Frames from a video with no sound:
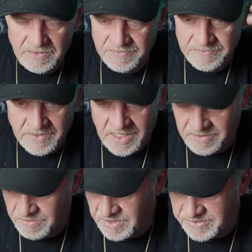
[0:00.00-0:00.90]
I don't
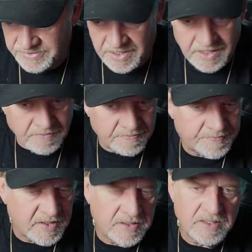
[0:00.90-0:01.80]
know what to say.
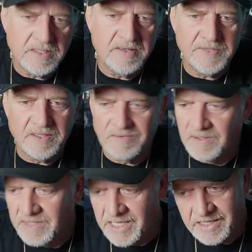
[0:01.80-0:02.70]
If you don't know
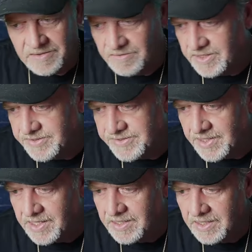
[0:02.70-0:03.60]
it, I don't know what to
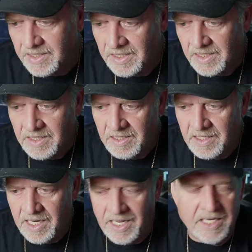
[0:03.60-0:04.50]
say.
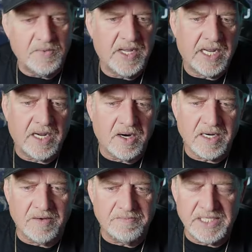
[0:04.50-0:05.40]
Anyway, our
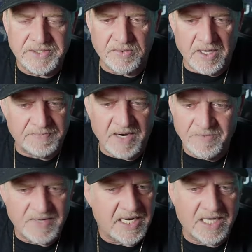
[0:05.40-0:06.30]
government's corrupt.
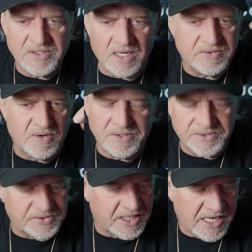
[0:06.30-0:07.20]
Everybody I talk to on the
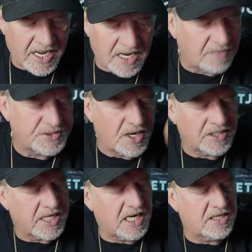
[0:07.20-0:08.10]
street, hey, I'm John
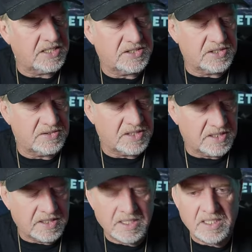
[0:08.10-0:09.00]
Kennedy Jr.
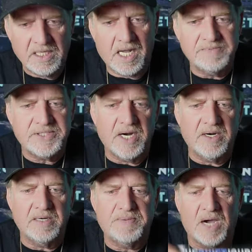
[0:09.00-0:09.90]
I'm sharing
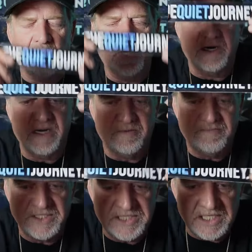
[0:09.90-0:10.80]
about what our
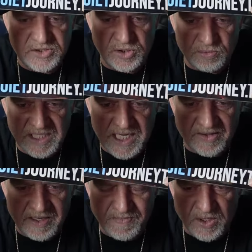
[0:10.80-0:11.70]
government did to me, how
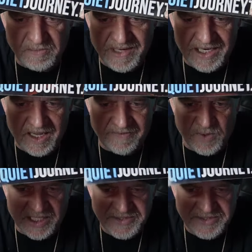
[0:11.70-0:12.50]
they murdered my loved ones,